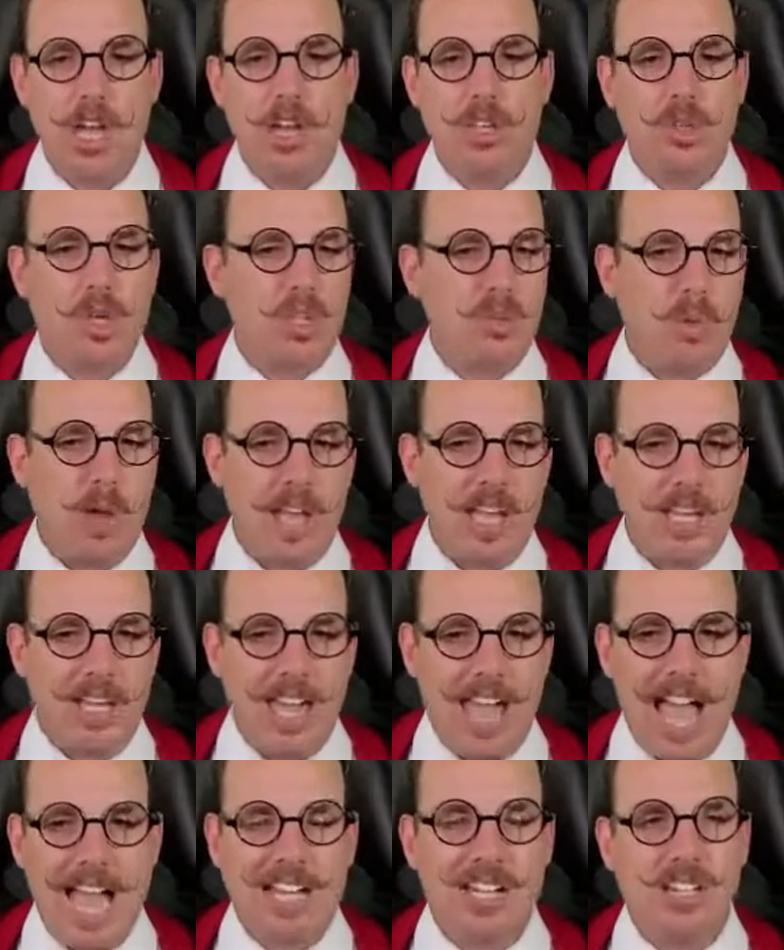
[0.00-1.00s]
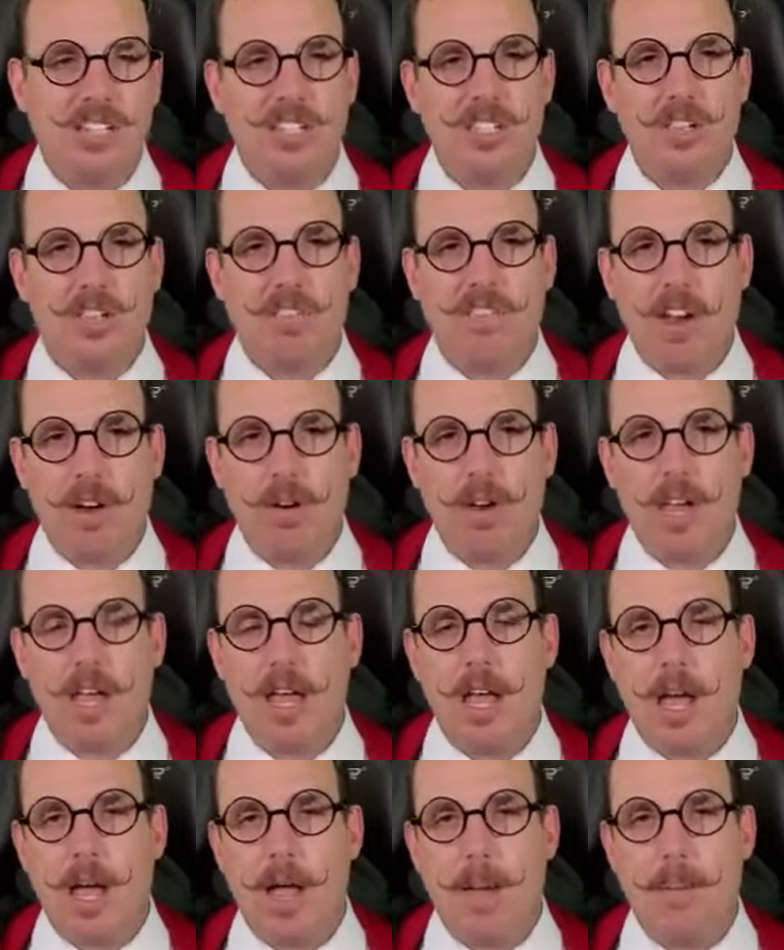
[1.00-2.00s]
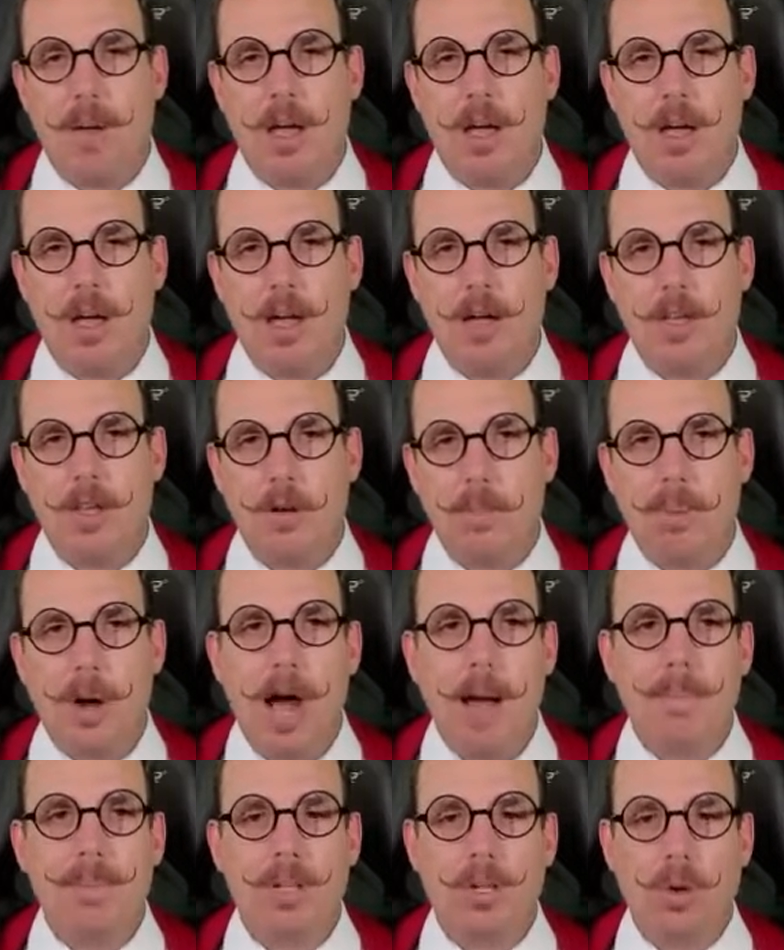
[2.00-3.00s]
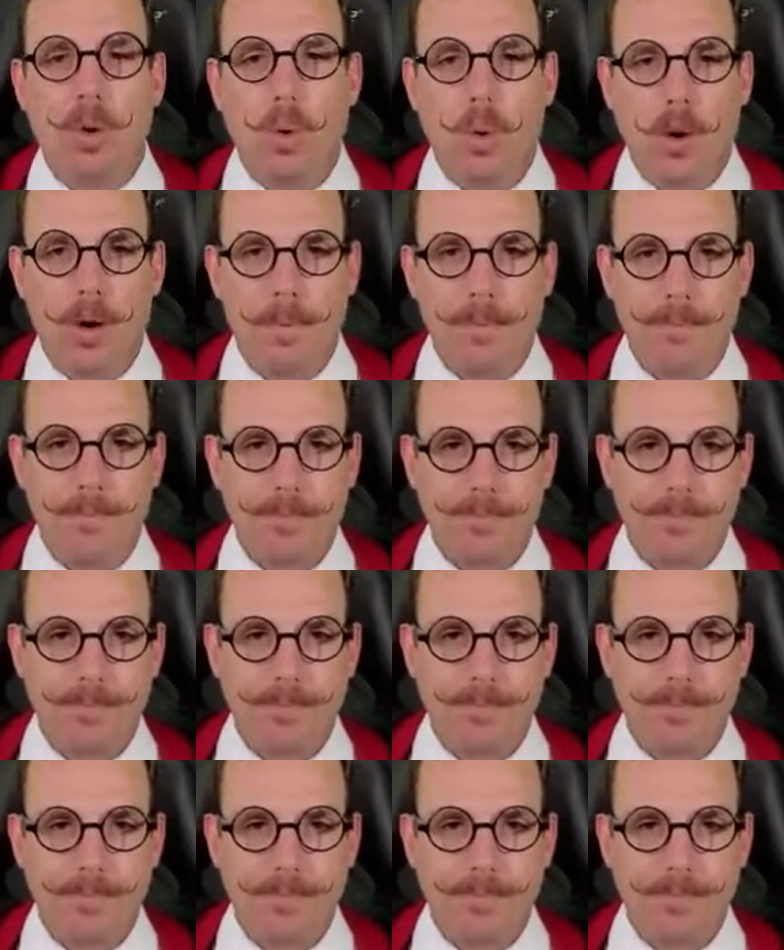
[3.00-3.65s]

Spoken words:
So that's why cactus is a very popular horn.